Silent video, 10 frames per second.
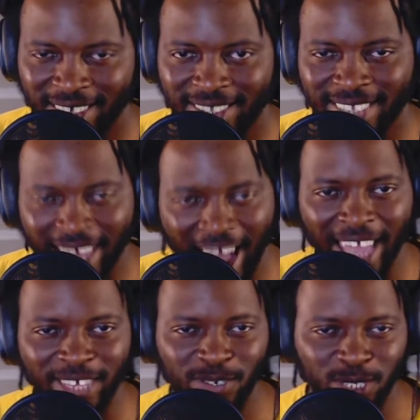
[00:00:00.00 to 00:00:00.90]
say hi,
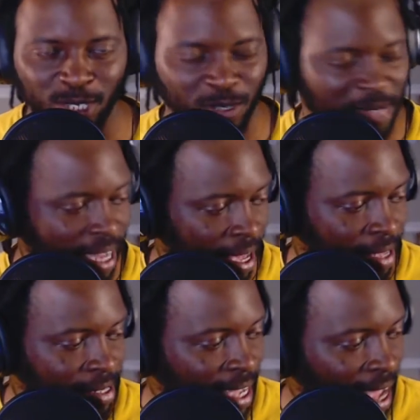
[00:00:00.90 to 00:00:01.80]
YouTube chat.
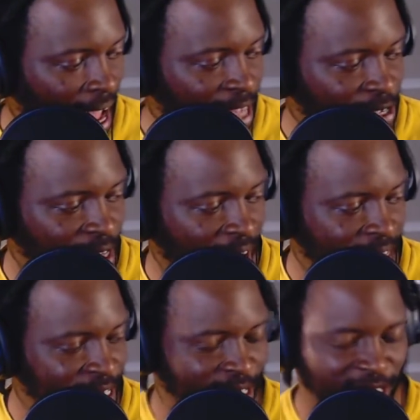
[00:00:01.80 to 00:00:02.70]
Say hi to
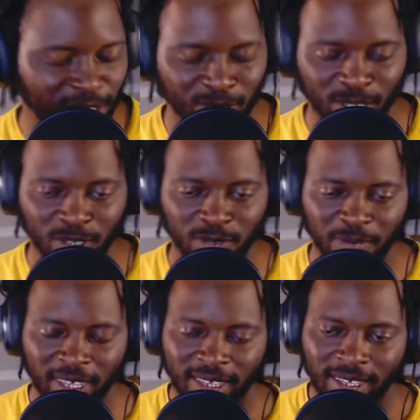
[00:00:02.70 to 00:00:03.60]
the YouTube.
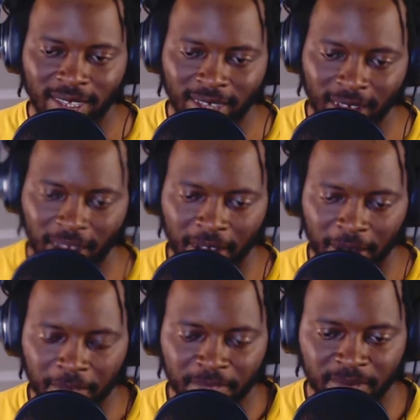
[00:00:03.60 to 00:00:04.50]

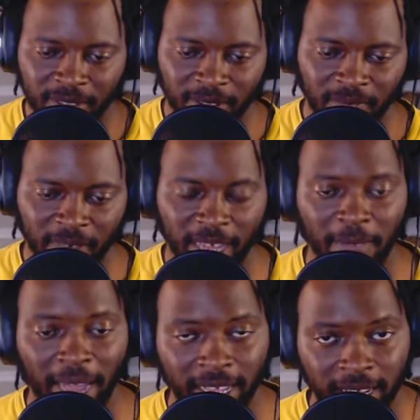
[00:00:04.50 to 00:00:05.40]
For
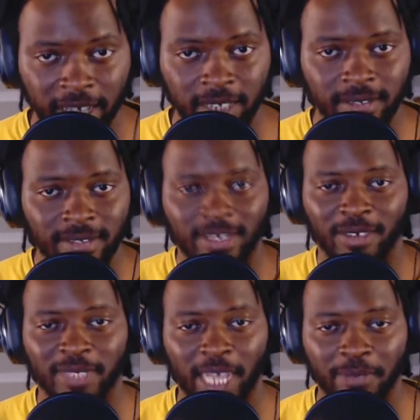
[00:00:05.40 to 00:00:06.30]
anybody here, you know
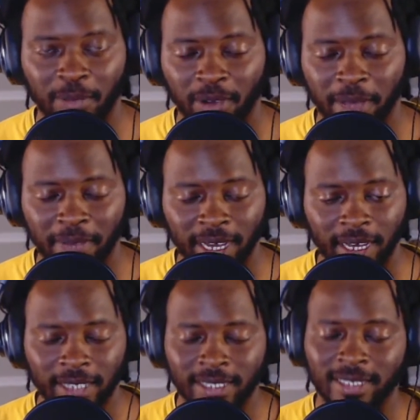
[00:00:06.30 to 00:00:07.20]
what I'm saying, I'm your boy
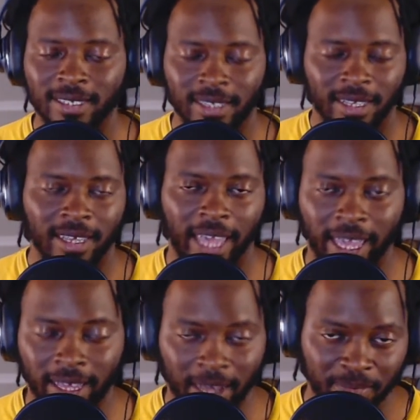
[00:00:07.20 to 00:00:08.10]
Muggs.
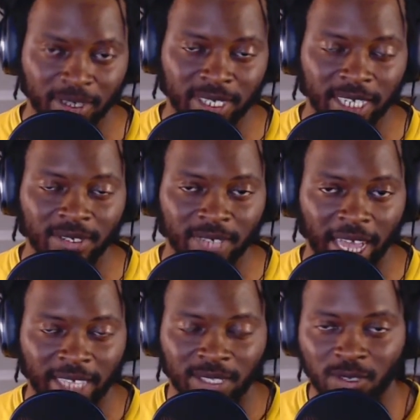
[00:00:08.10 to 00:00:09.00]
Hey, I appreciate you
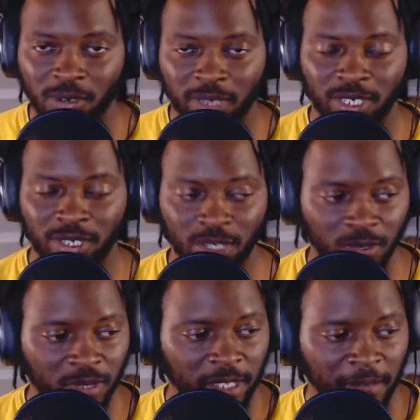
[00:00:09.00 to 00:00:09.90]
guys doing what you
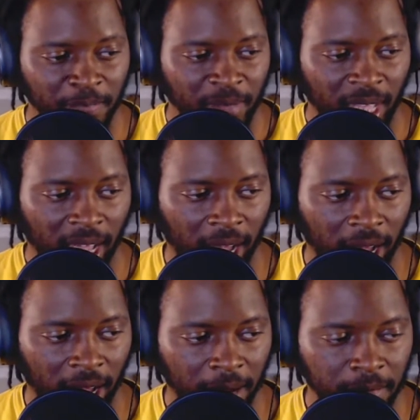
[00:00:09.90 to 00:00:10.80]
do. But